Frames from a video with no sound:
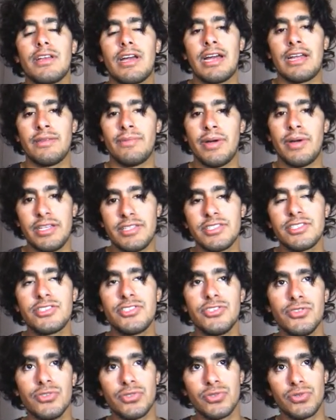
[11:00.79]

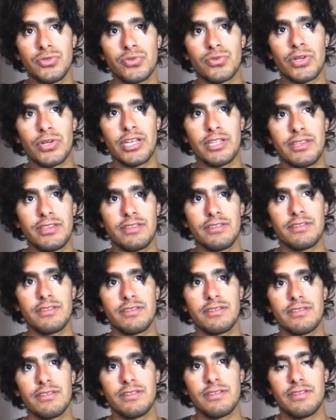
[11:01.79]
advises you to write
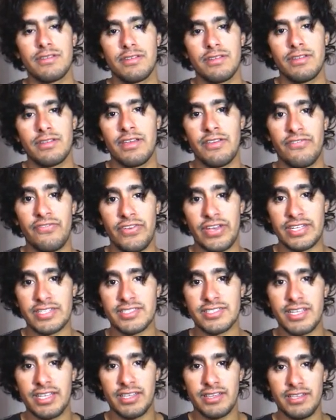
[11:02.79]

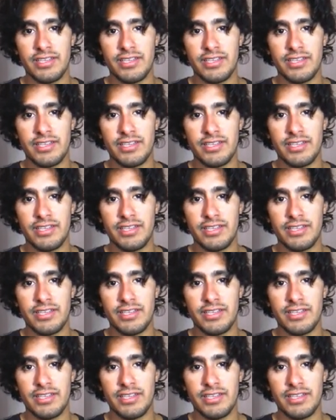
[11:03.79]
effects like